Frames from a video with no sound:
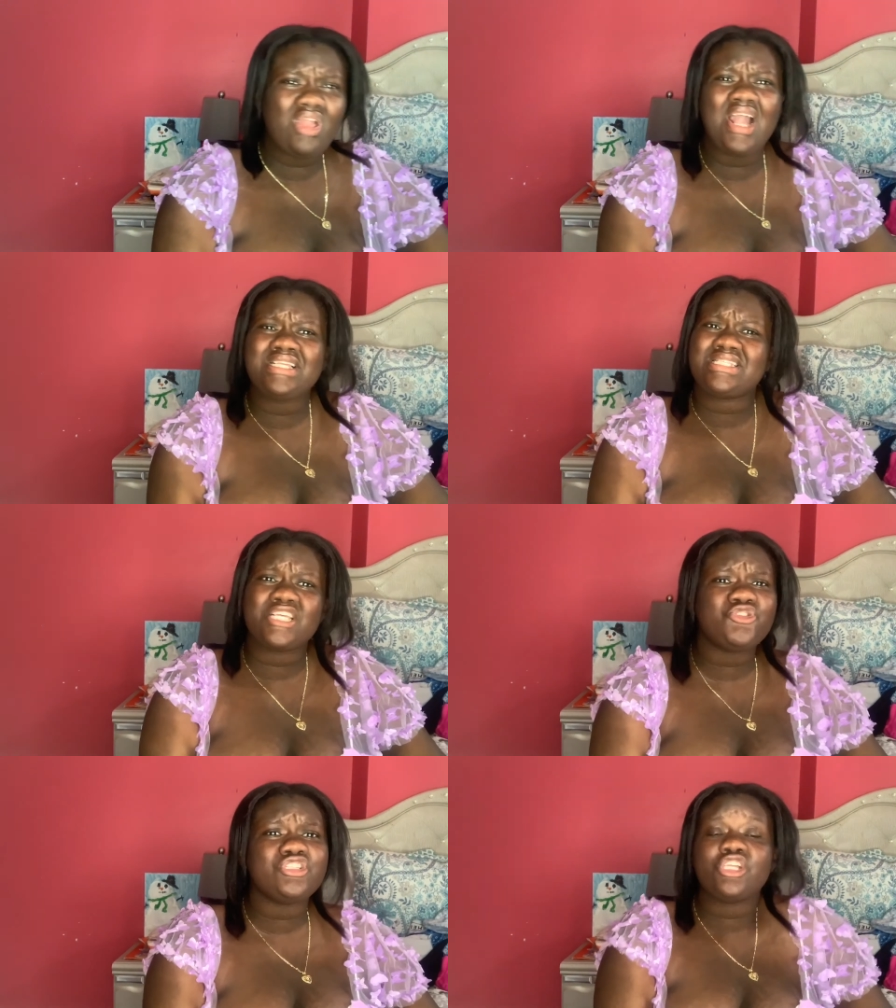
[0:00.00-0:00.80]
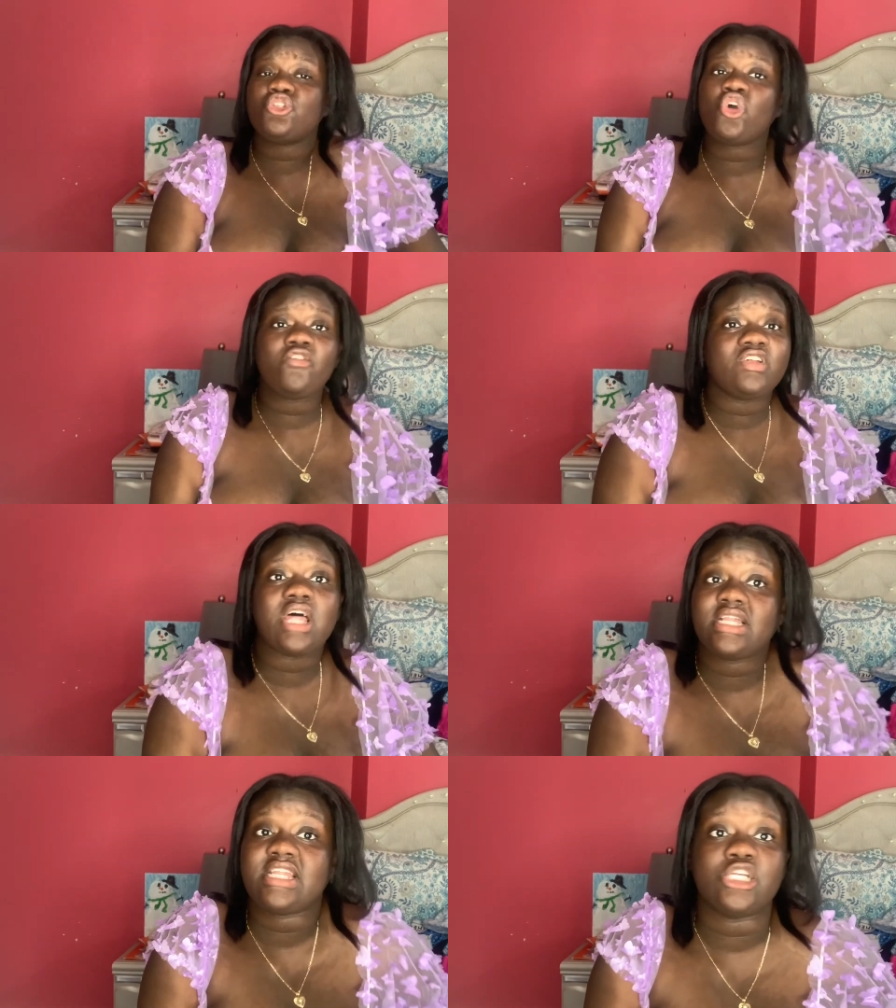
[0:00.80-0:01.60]
accessories they took off a
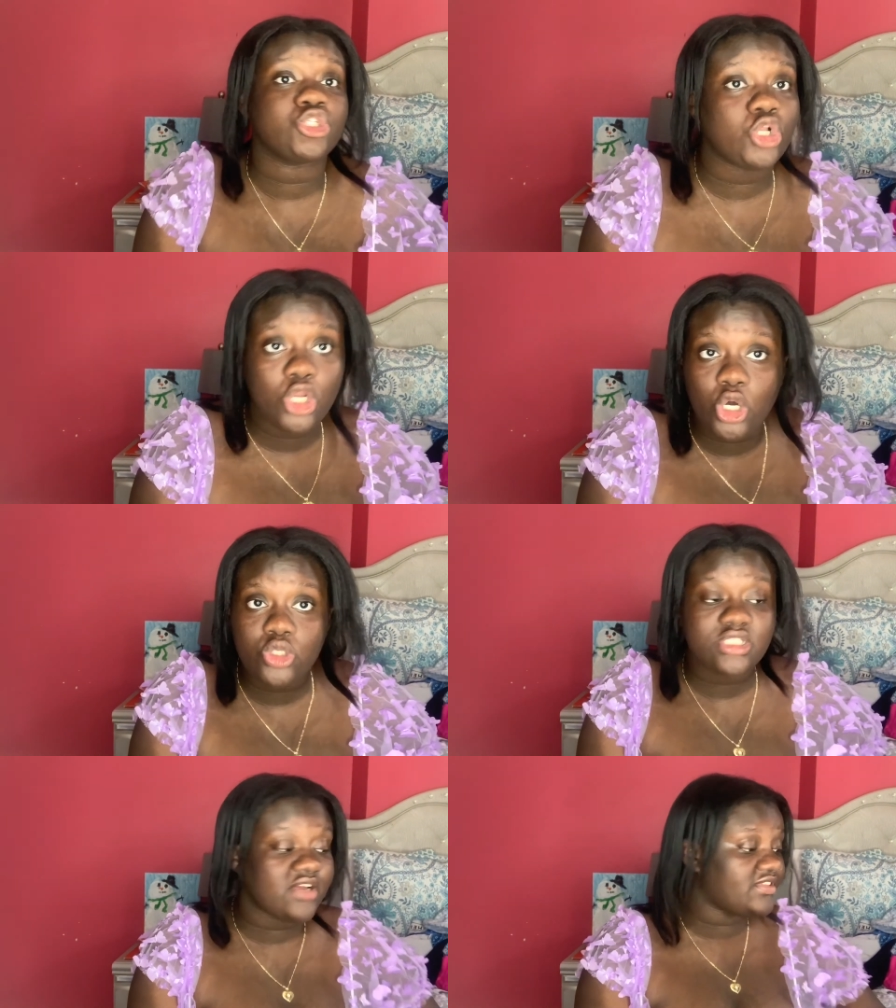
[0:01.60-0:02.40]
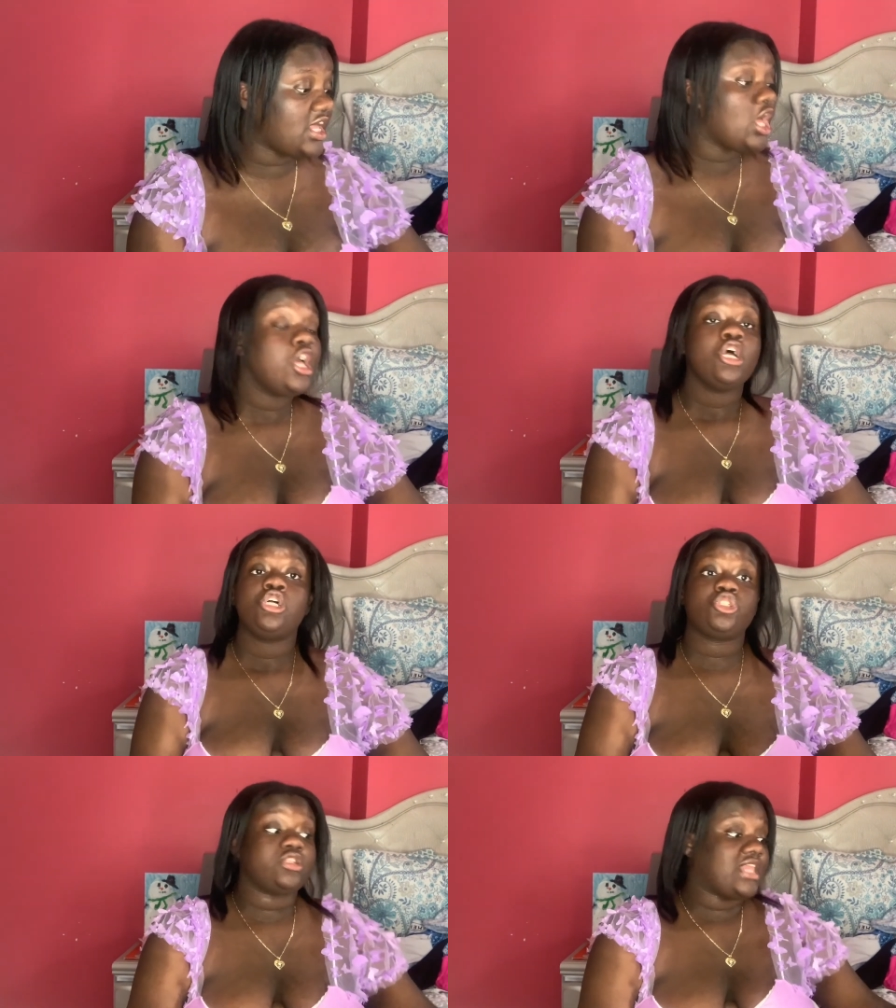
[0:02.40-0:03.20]
lot of things clothes and everything
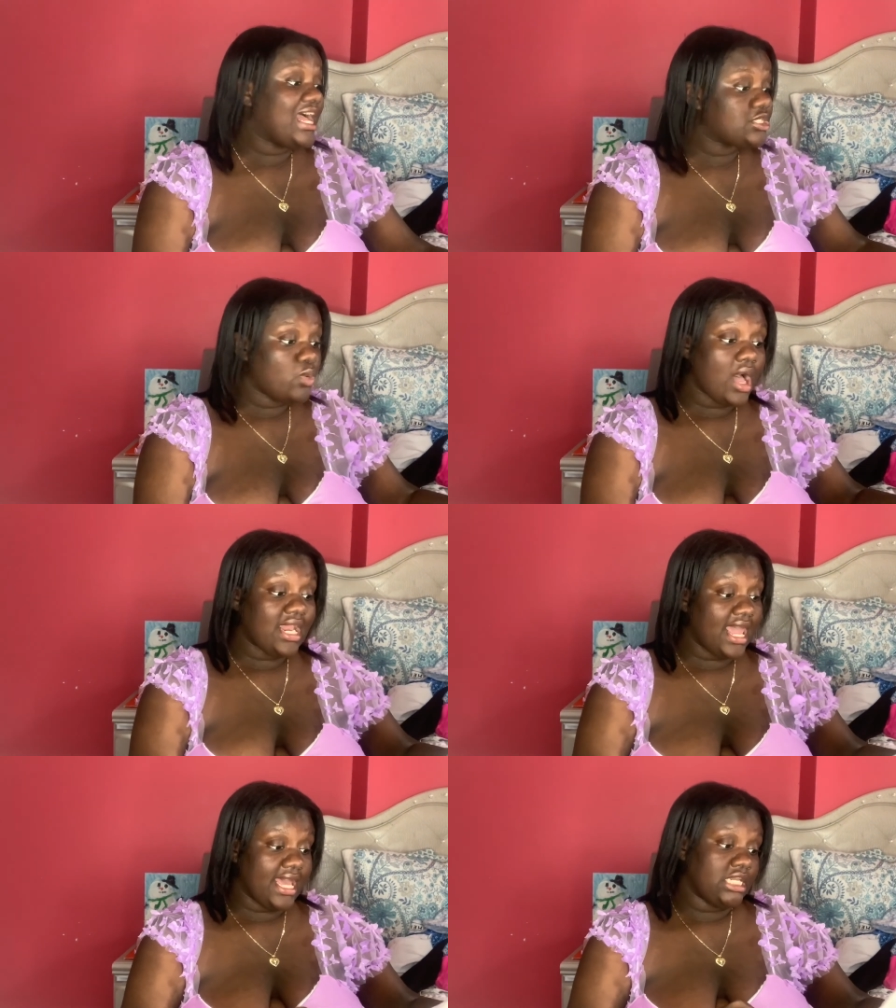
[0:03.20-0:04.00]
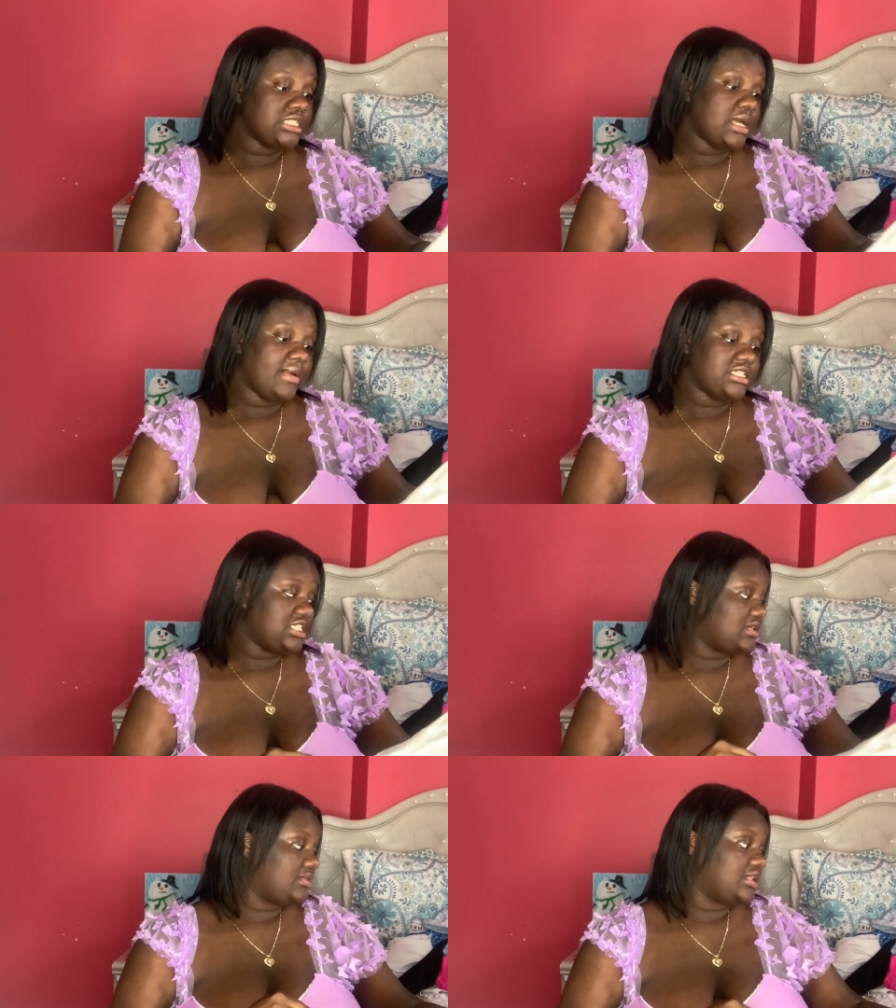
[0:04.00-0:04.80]
so that's why like anytime i see
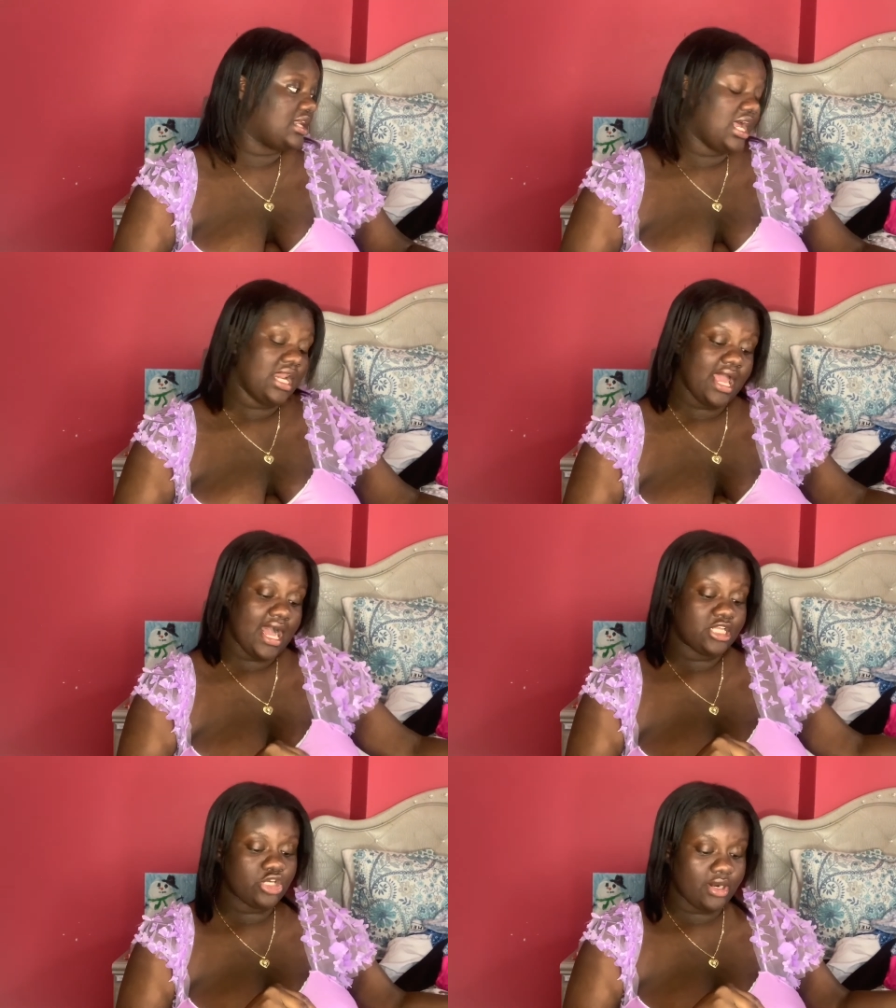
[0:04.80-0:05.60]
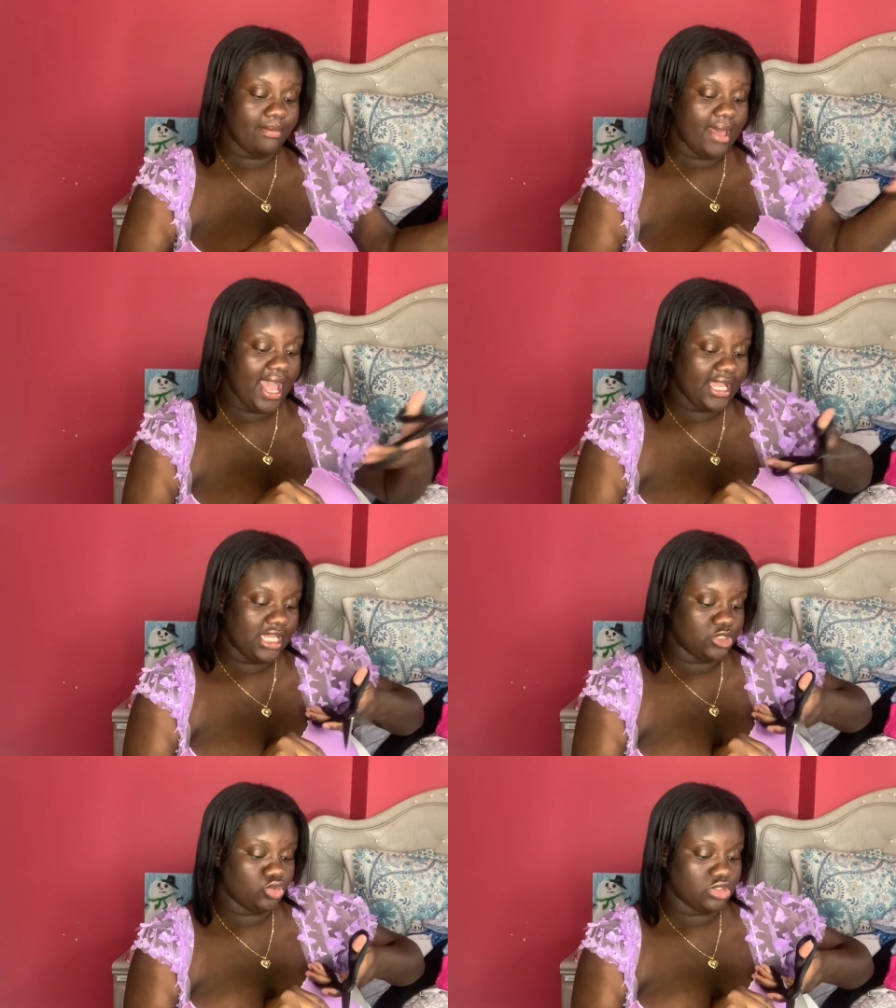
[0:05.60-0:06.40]
something that i like i try to bag it
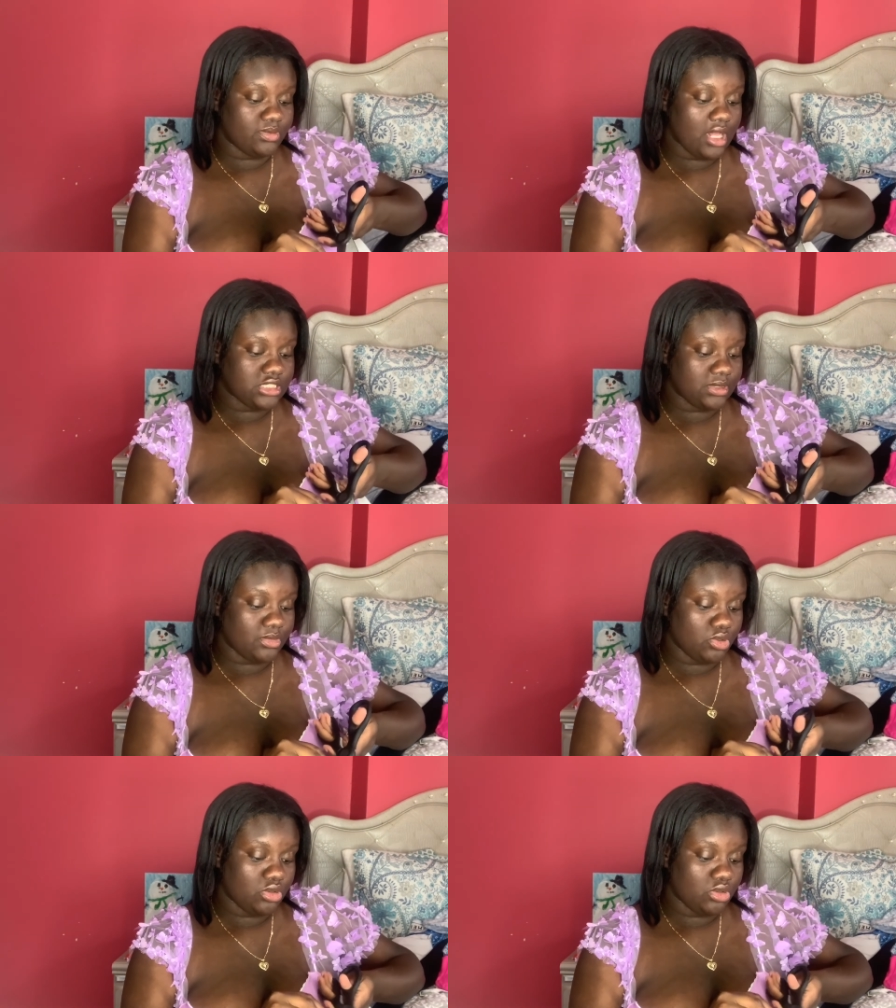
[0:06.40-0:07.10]
as soon as possible